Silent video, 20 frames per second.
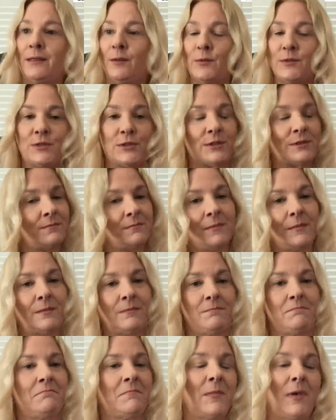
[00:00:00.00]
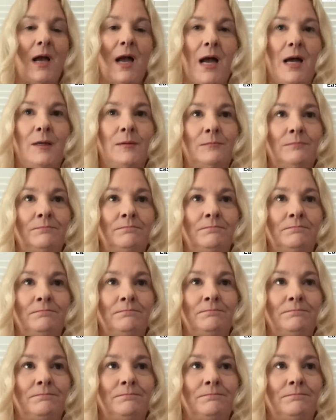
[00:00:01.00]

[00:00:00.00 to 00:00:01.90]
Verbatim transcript: It was um,